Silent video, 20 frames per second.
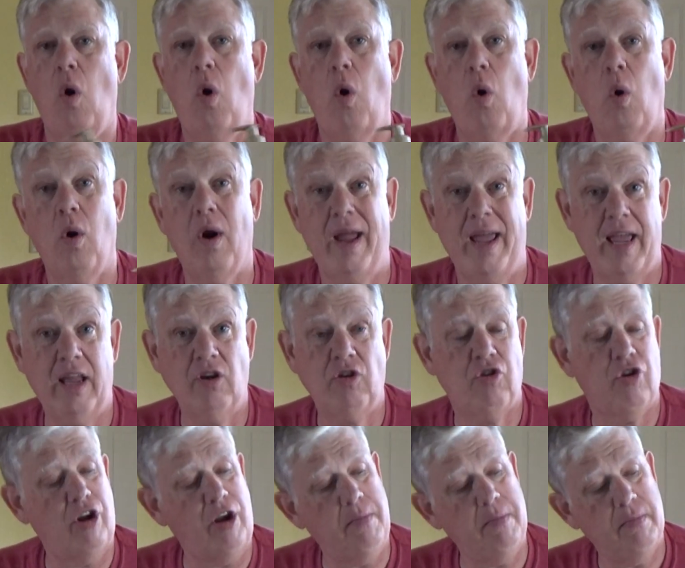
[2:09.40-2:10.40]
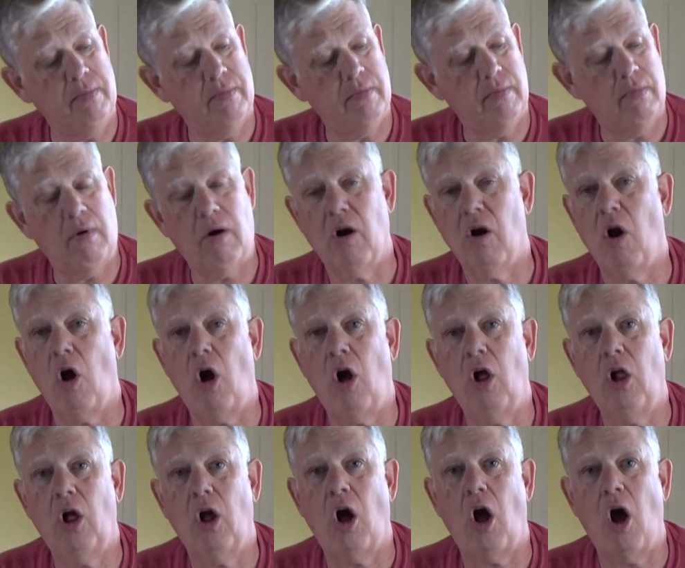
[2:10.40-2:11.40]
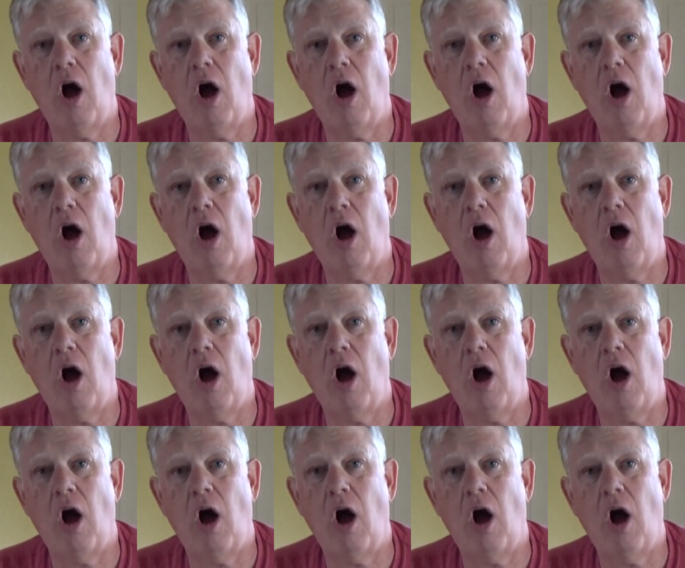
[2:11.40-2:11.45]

or hand cream are all